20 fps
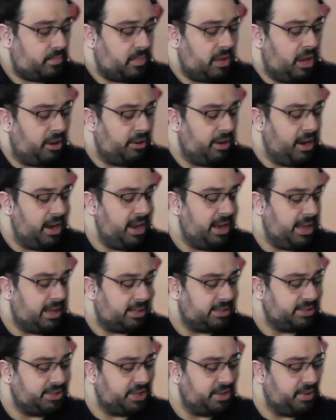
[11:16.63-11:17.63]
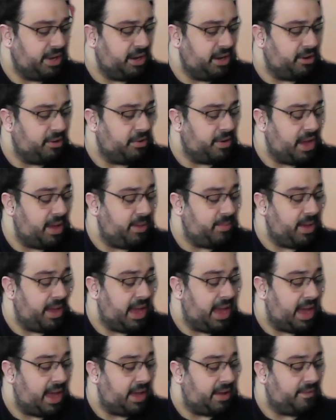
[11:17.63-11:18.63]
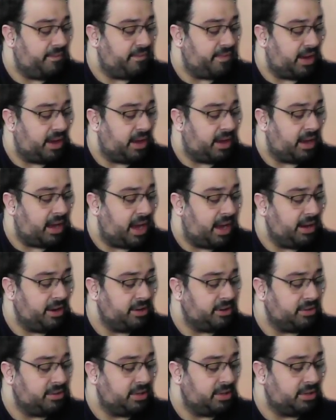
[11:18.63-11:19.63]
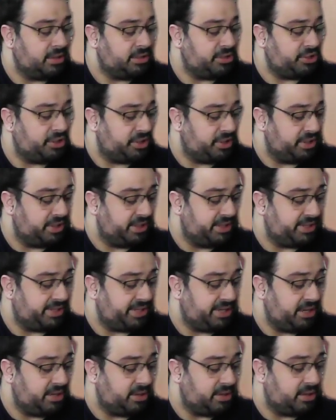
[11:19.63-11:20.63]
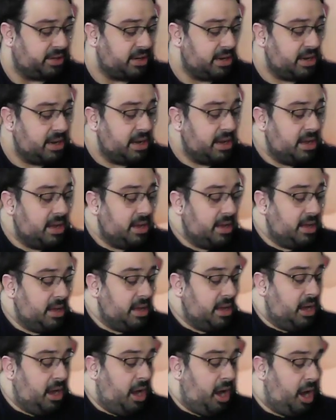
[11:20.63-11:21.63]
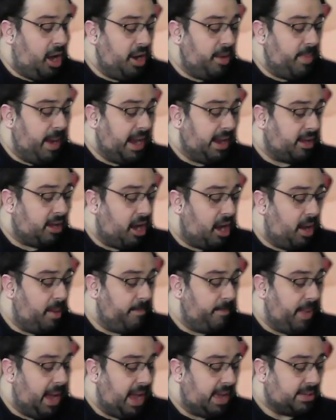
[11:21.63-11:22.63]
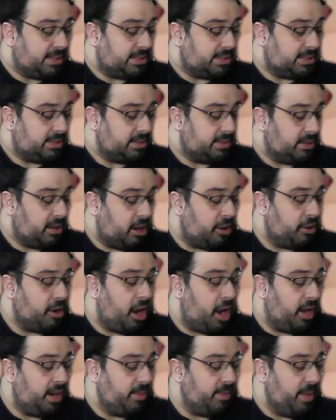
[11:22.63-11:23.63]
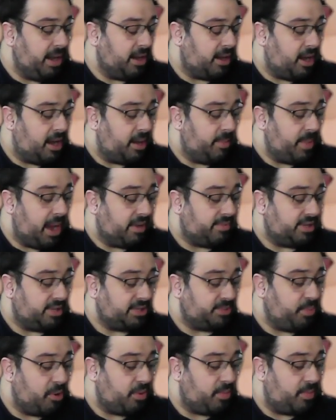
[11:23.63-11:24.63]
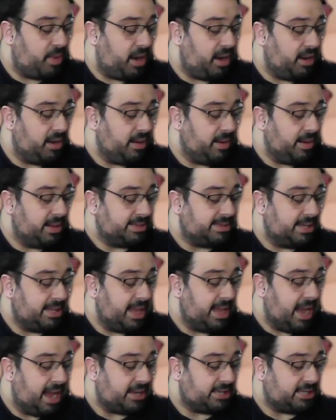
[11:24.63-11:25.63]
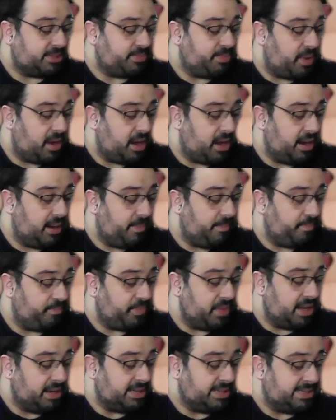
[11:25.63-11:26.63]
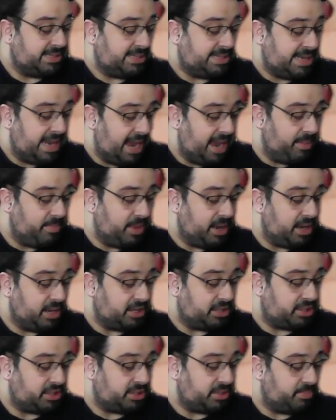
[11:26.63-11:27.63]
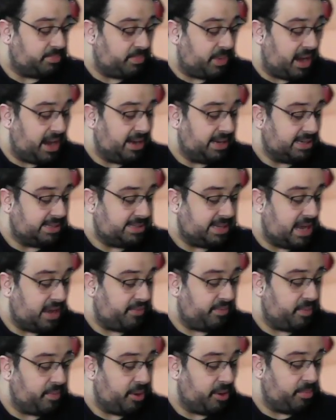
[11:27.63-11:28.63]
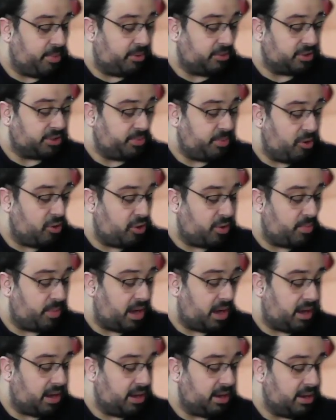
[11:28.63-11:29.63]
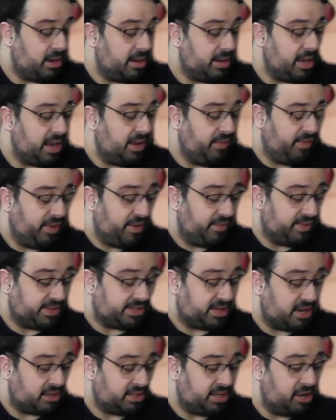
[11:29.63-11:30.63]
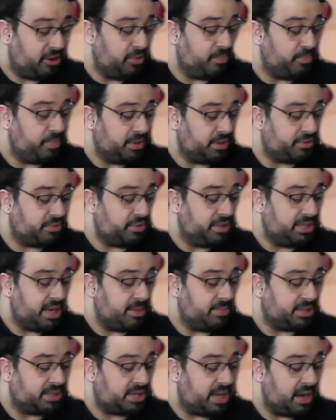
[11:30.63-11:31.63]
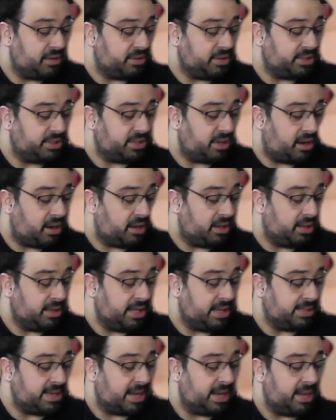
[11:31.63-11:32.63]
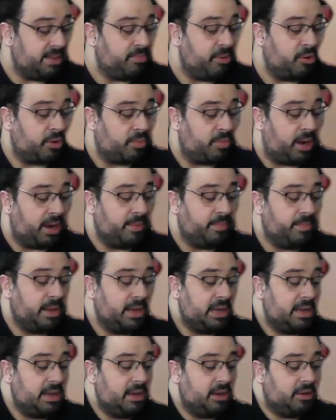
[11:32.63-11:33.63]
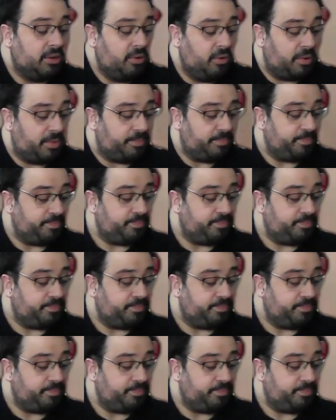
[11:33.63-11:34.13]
Alright, Keldeo here. Okay, we have Iron Jugulis here. Automatic combat, or automated combat. This Pokemon is in the active spot and is damaged by an attack from your opponent's Pokemon. Even if it's knocked out, put 3 damage counters on the attacking Pokemon. Cool.